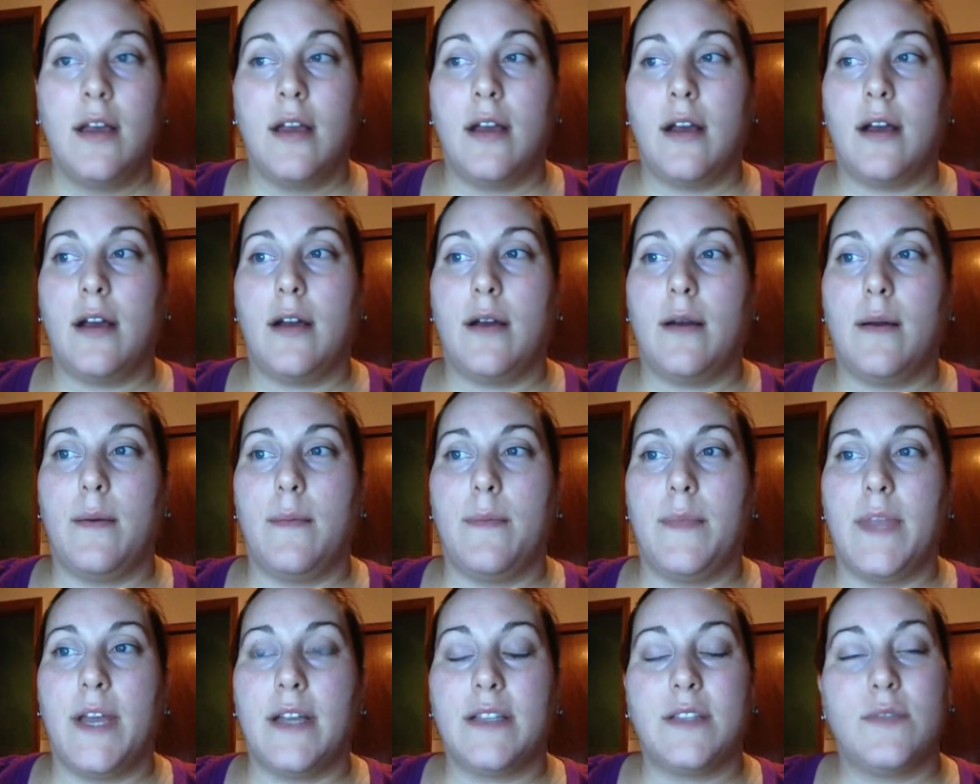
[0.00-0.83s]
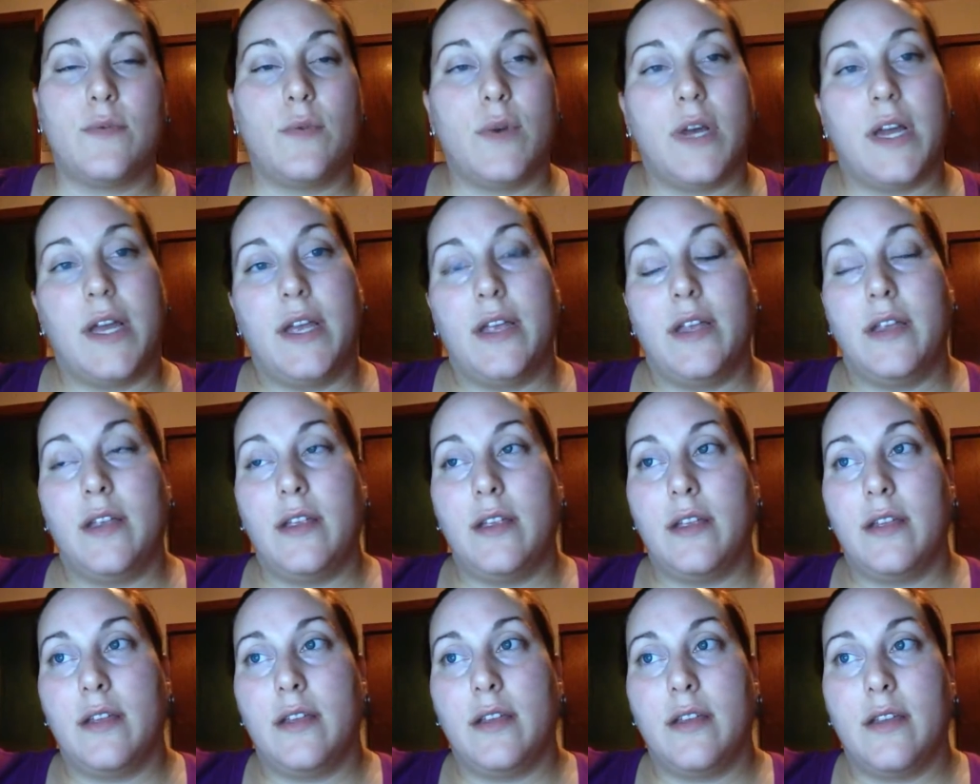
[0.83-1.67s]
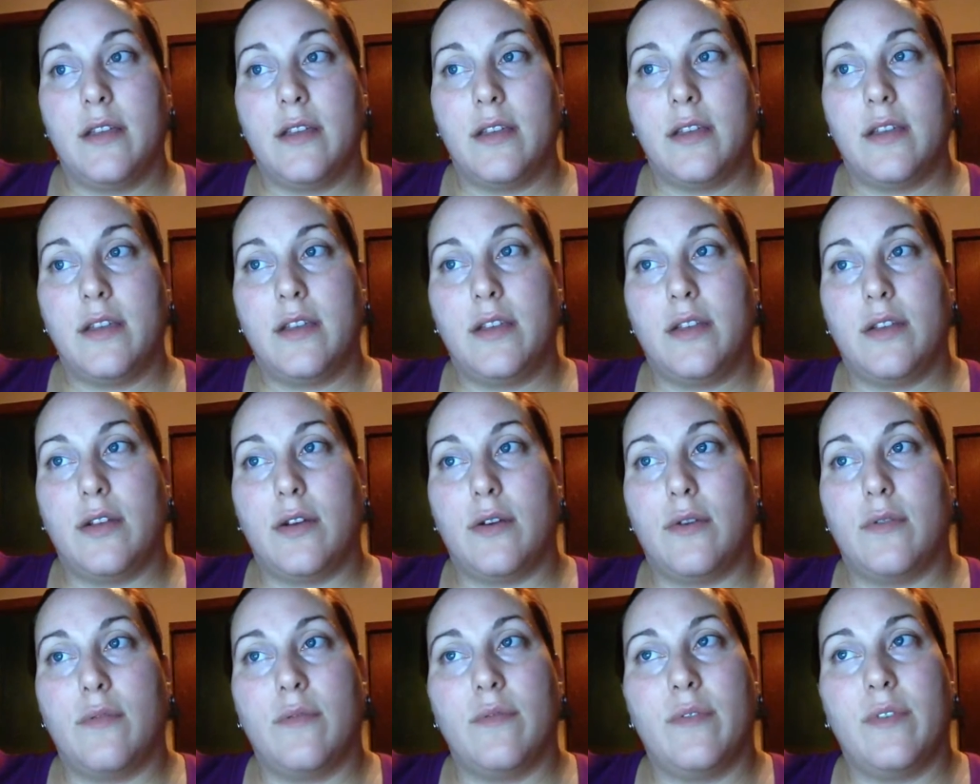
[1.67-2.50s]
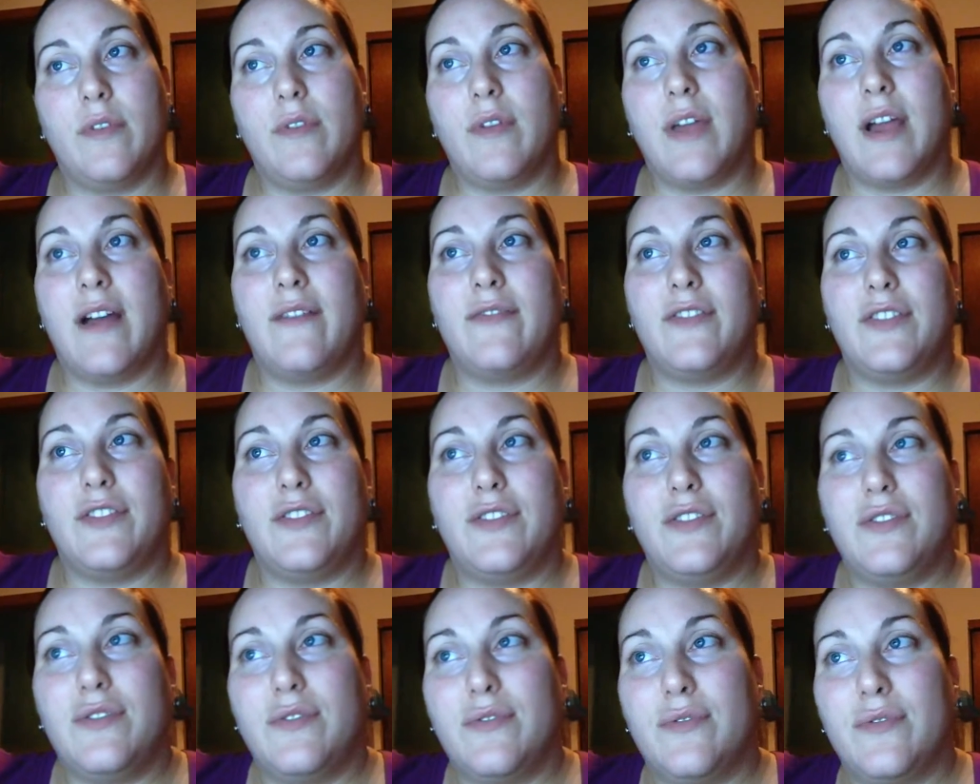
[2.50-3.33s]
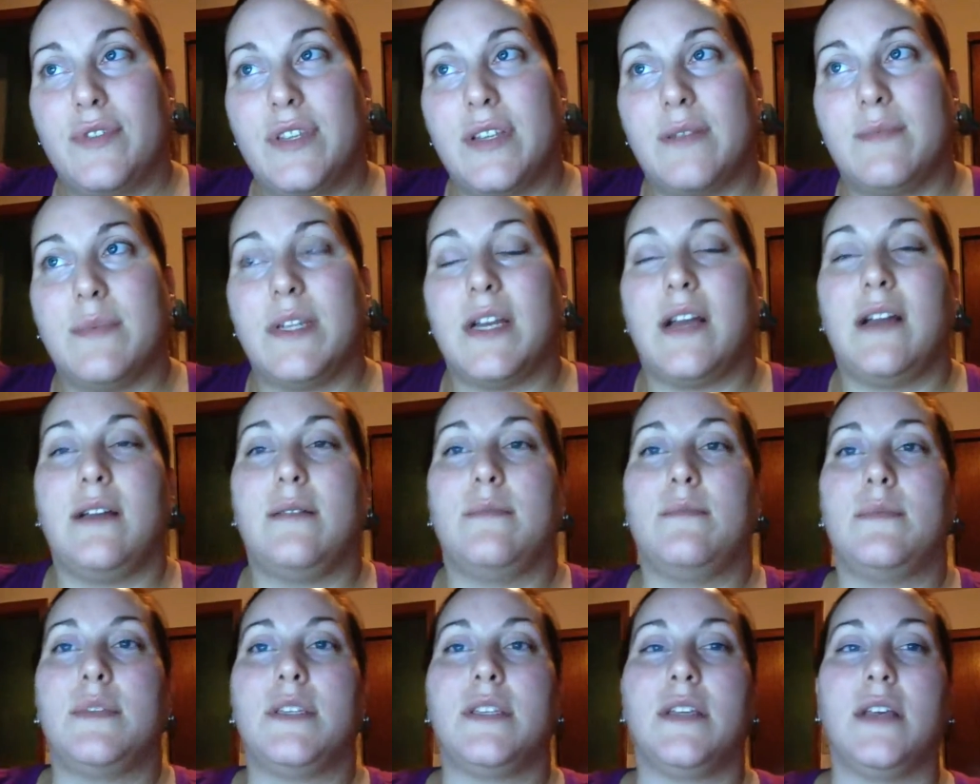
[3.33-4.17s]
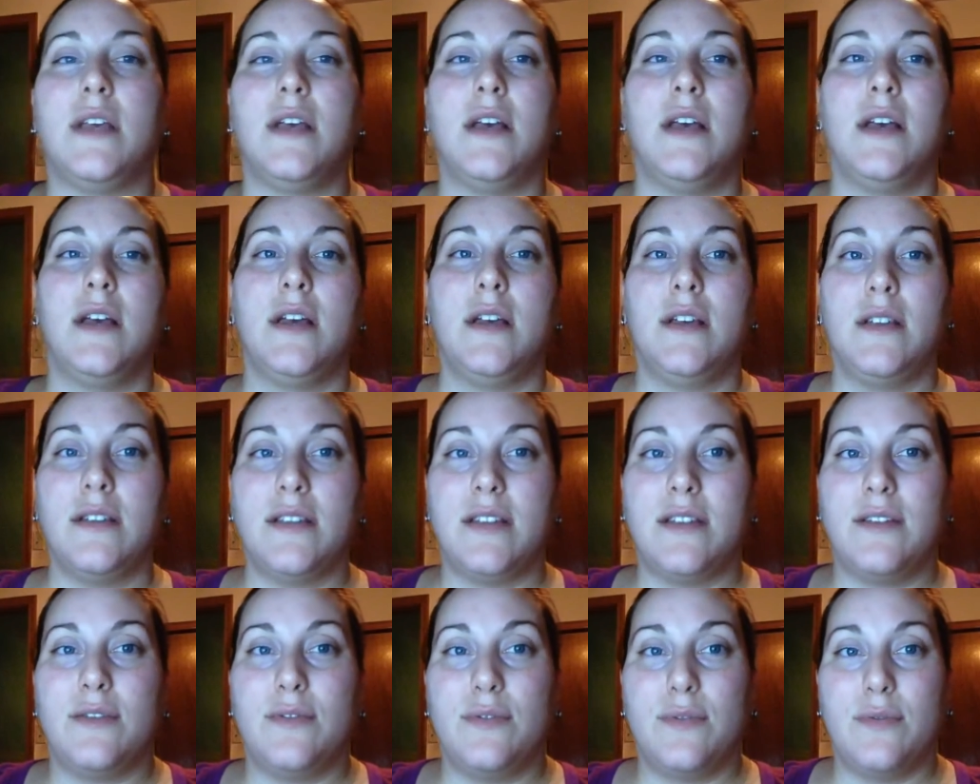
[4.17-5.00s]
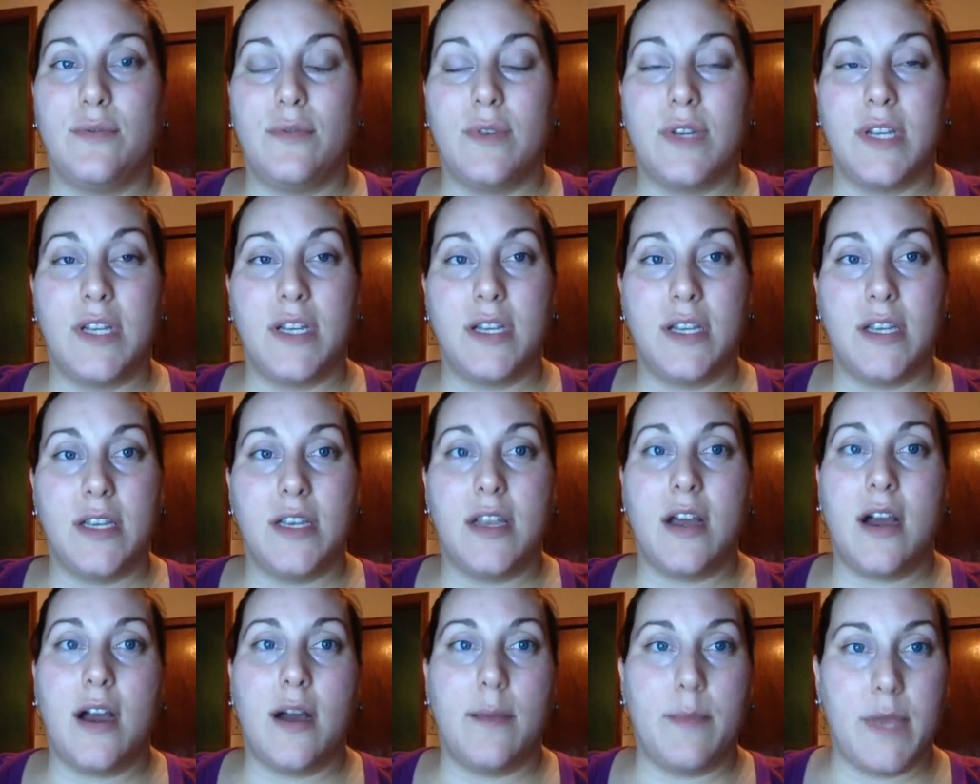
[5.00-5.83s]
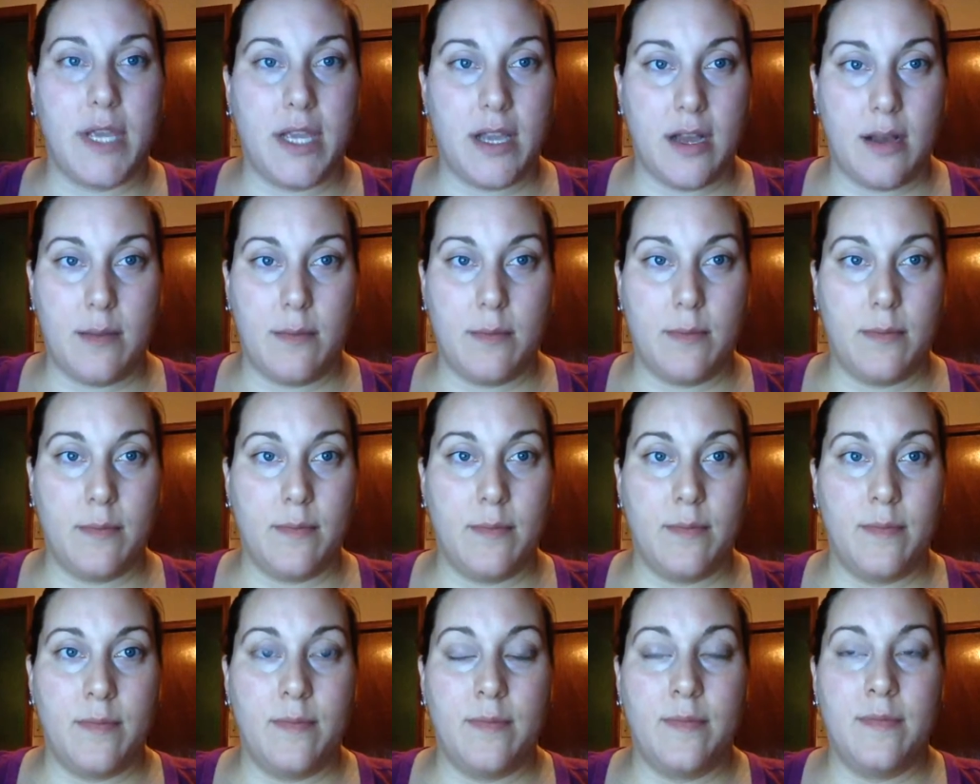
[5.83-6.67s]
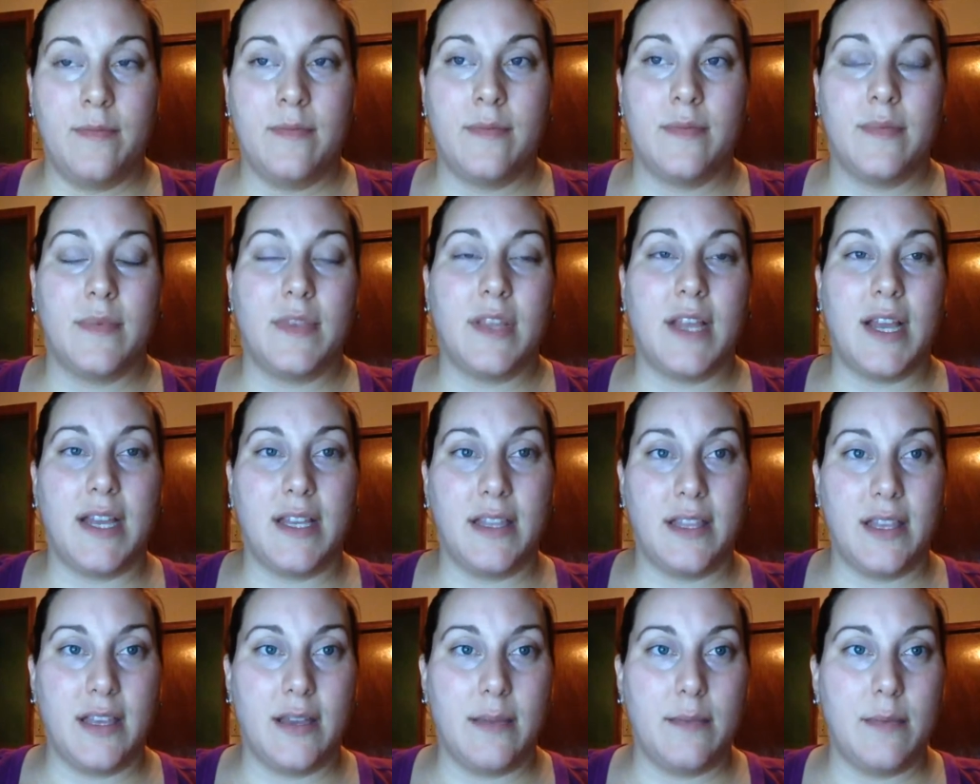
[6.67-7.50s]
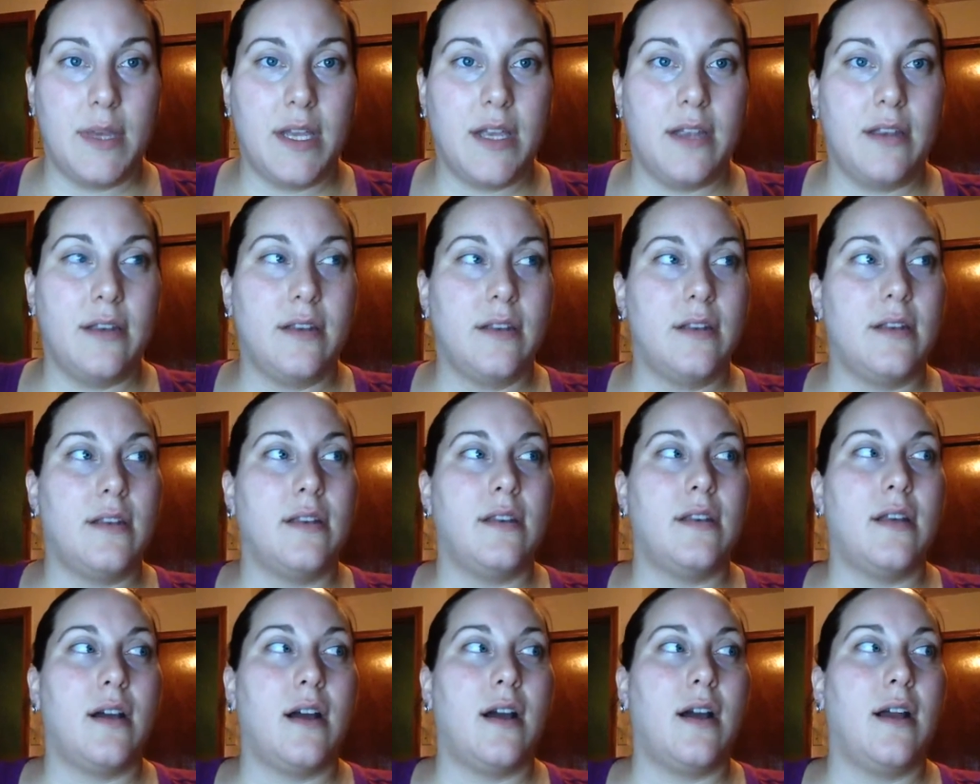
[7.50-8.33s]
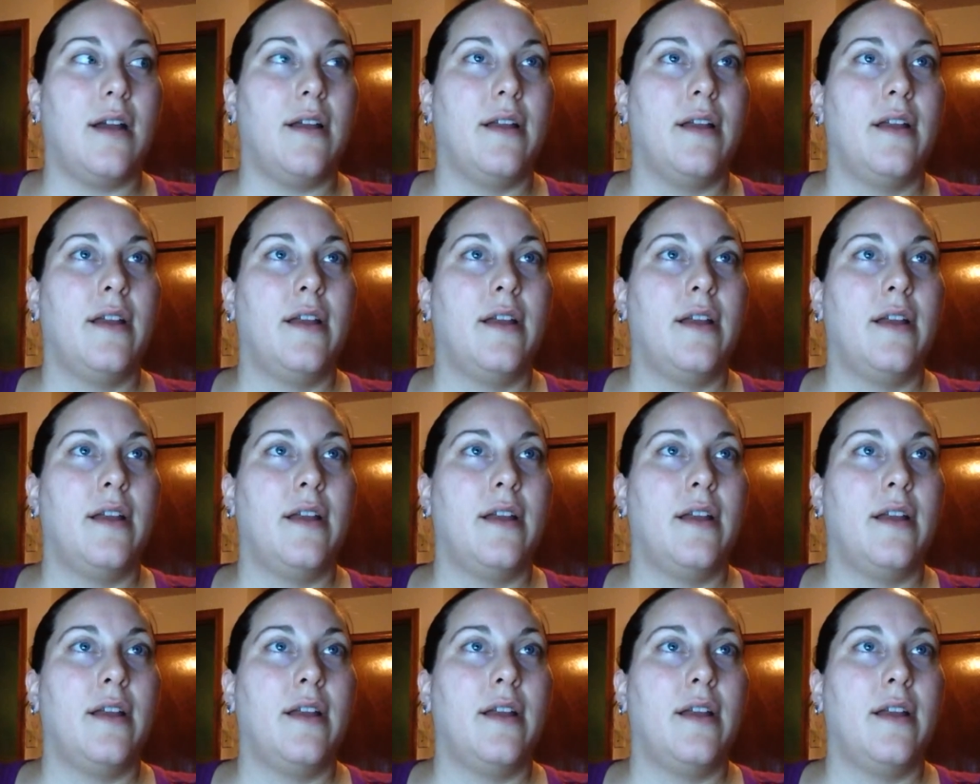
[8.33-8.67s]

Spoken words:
That's what, you have to do sometimes to not become like them and not